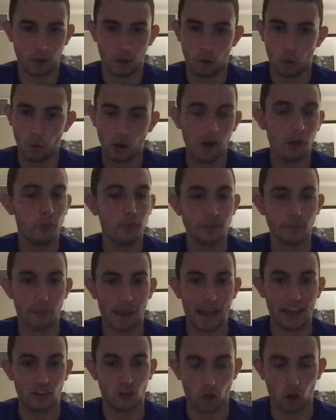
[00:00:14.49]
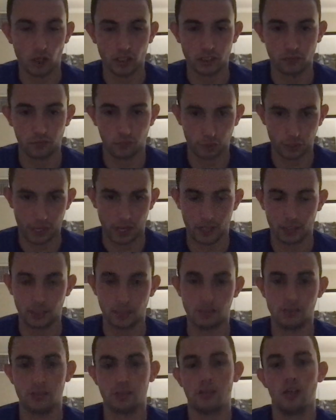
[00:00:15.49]
while it was a bad loss for the
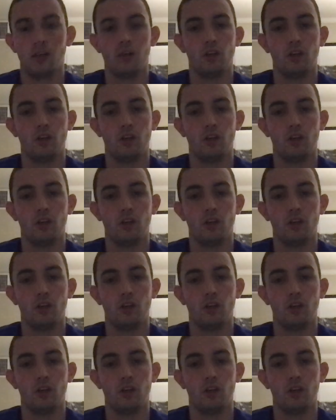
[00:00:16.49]
Yankees,